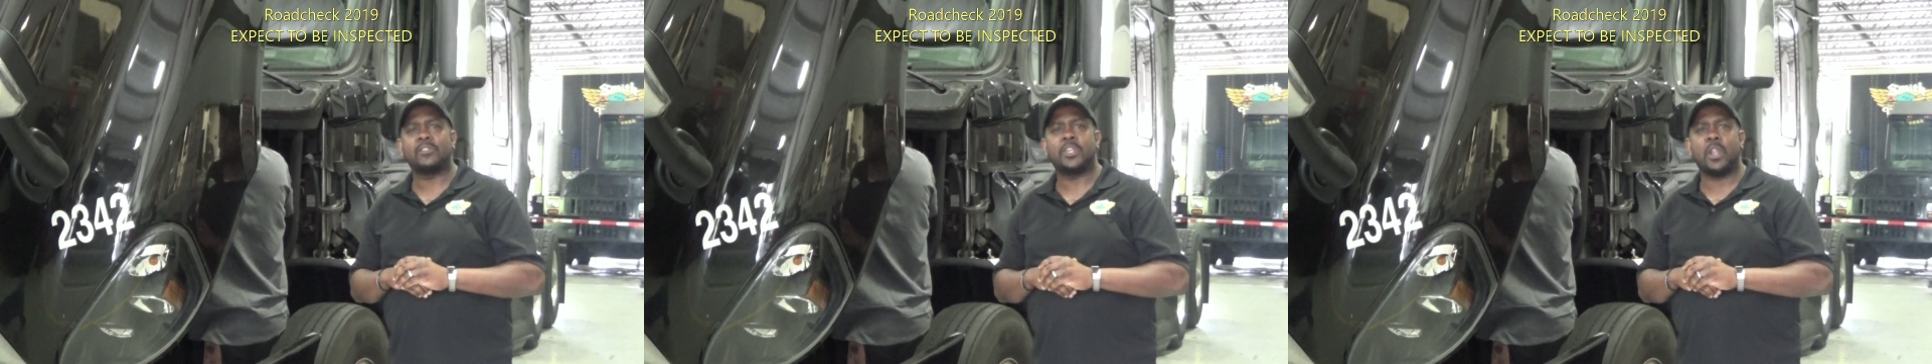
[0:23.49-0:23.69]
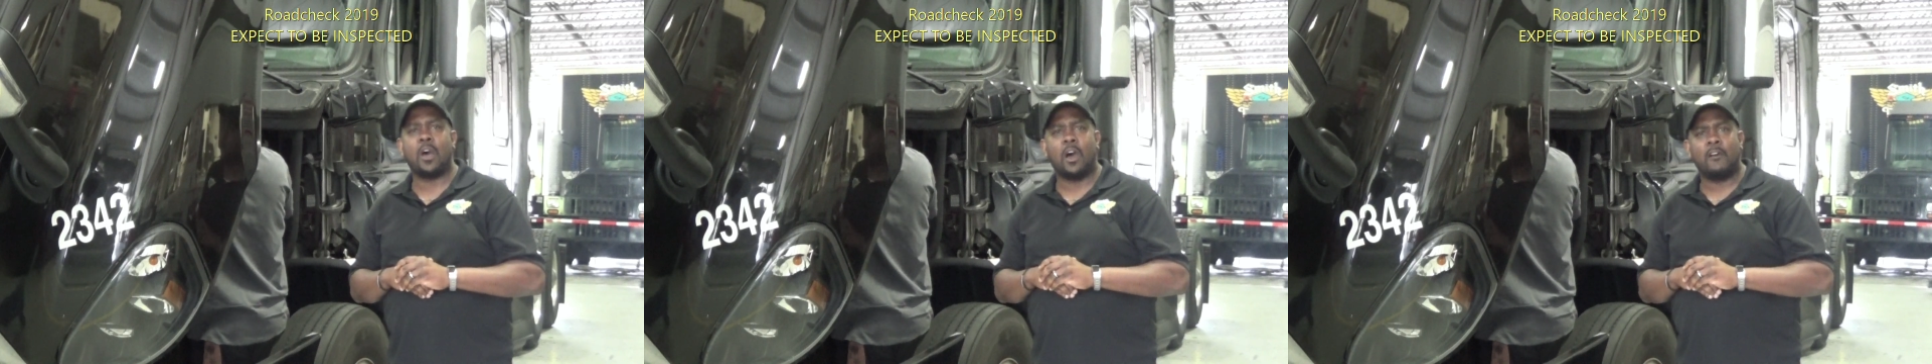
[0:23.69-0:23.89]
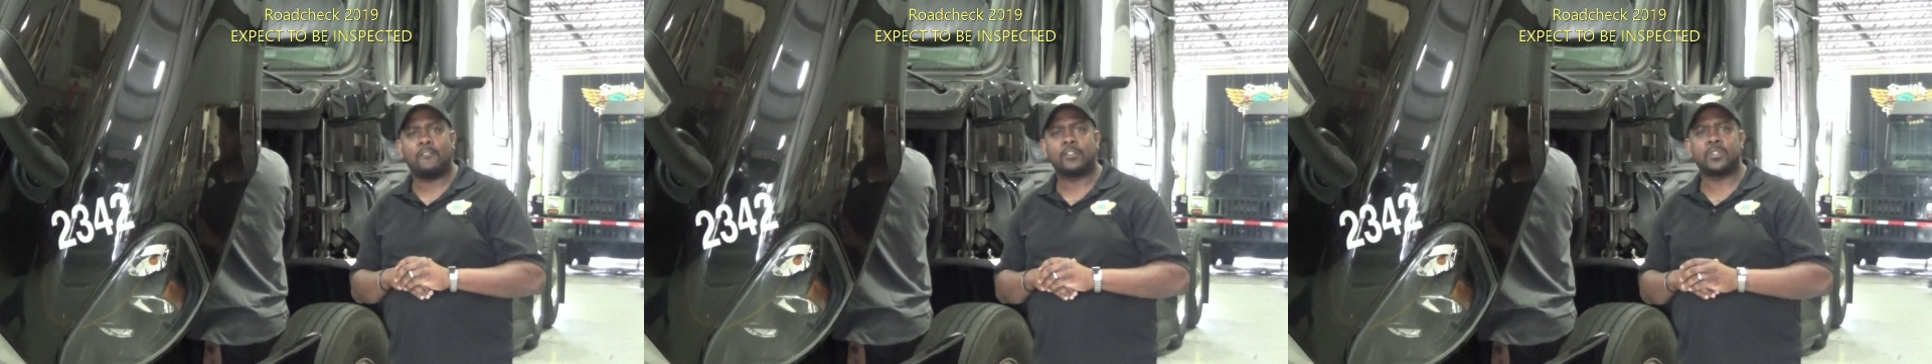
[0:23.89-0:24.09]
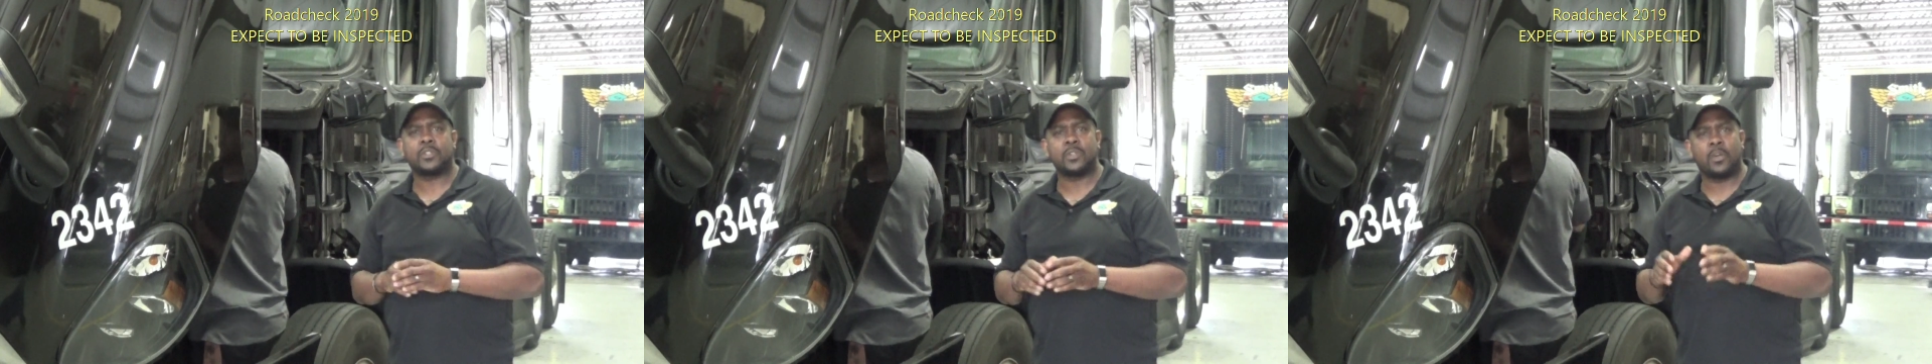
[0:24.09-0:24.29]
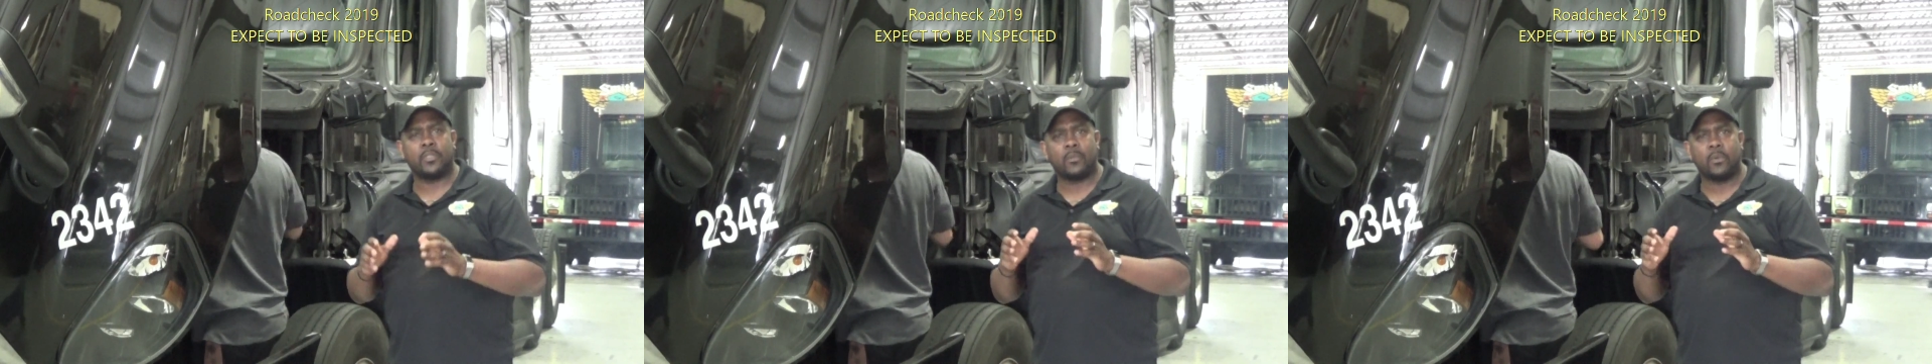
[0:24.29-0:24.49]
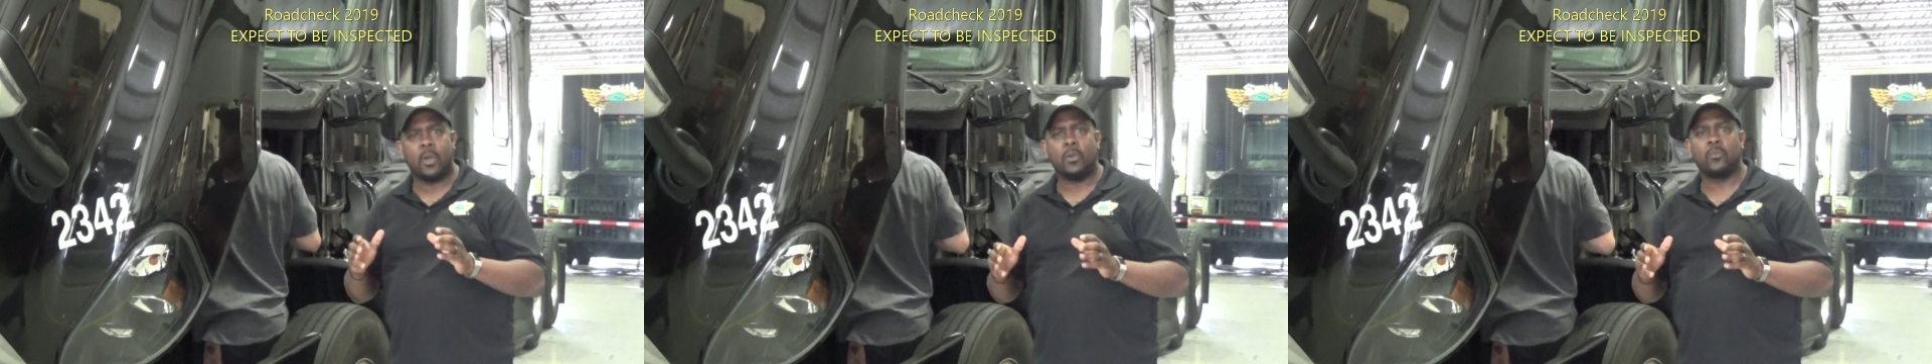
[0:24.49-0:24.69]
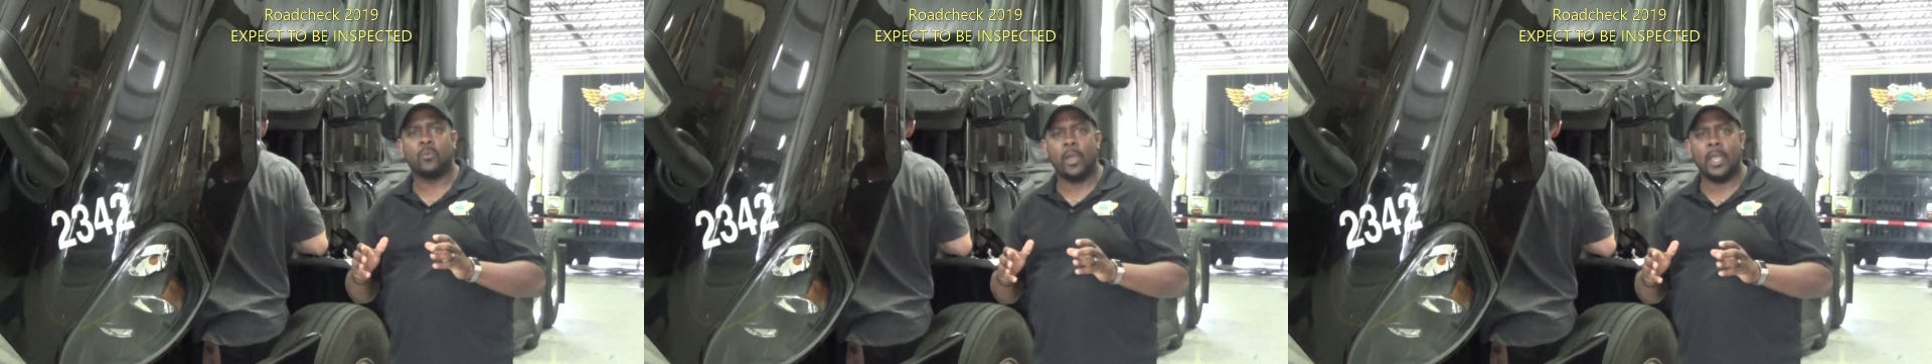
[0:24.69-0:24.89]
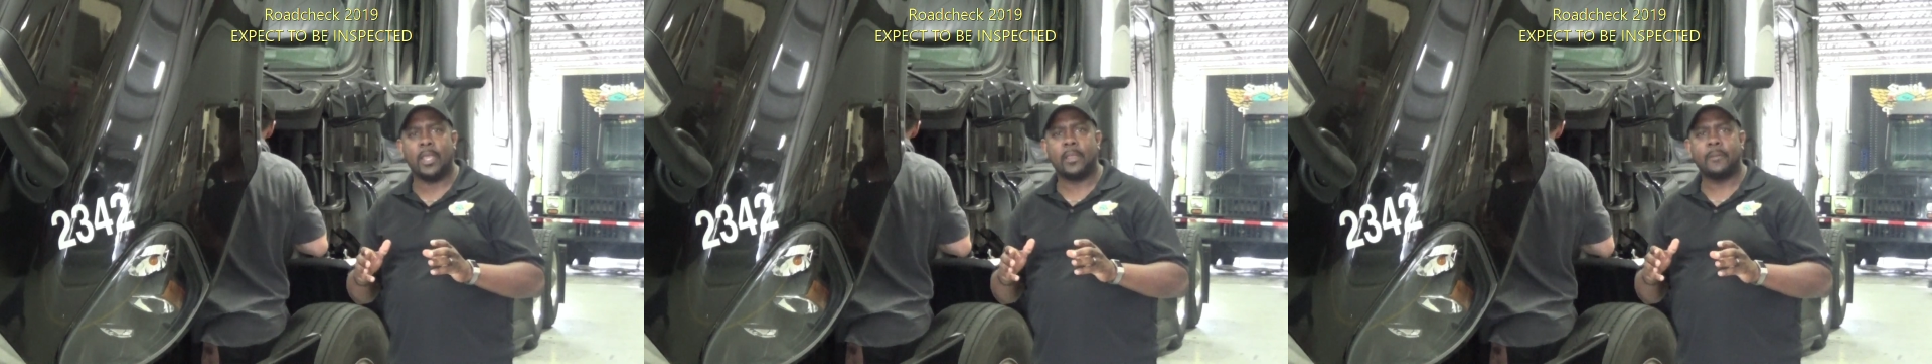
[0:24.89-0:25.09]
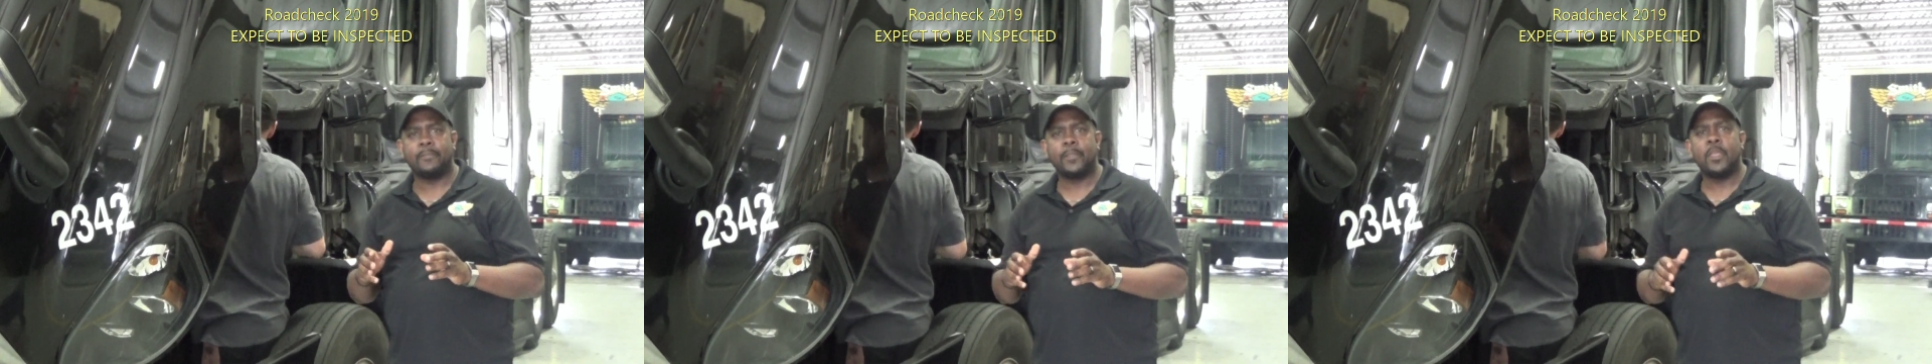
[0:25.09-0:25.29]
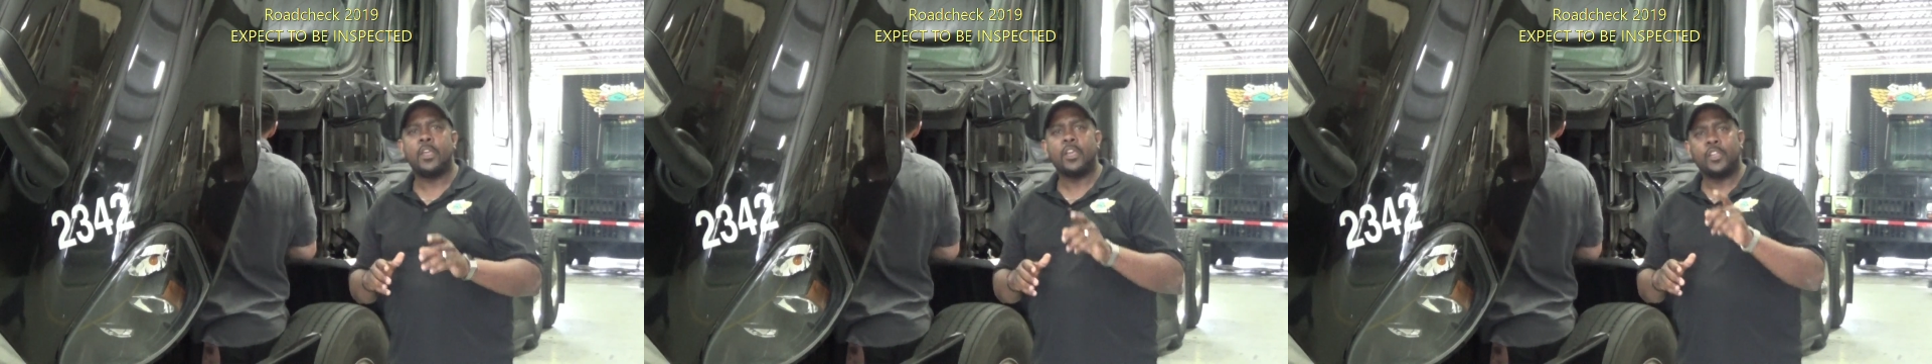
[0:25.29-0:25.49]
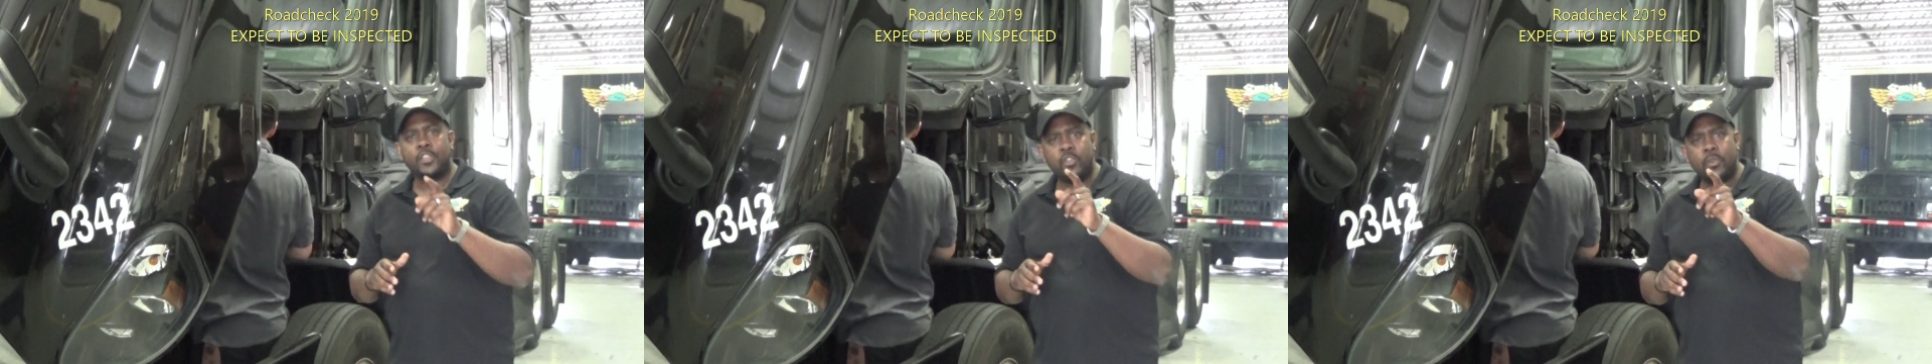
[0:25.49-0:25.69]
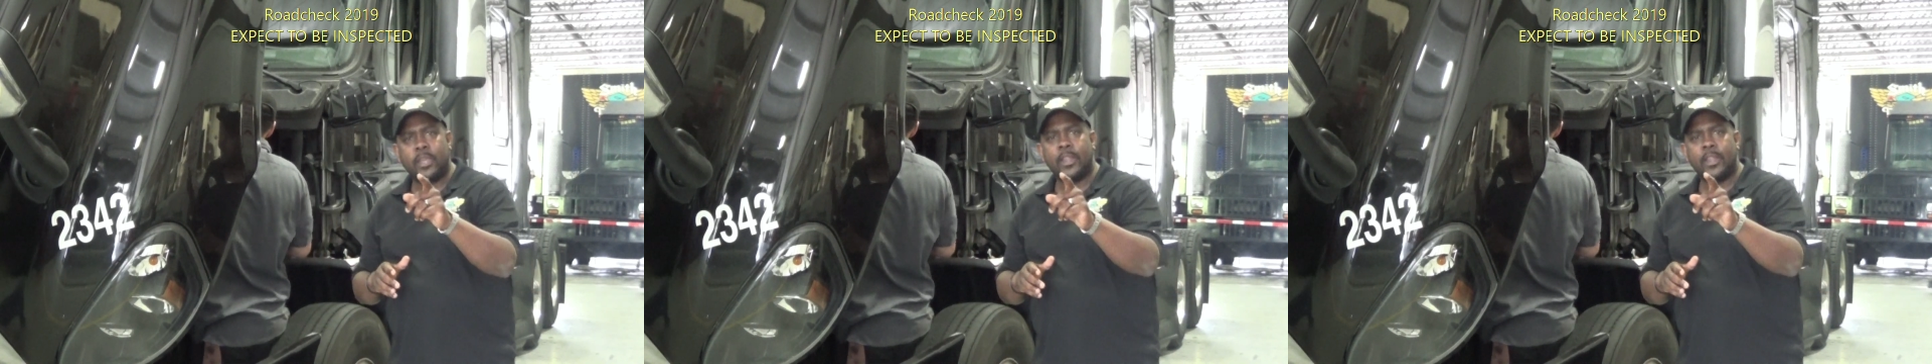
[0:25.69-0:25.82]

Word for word: officers on the roadway, you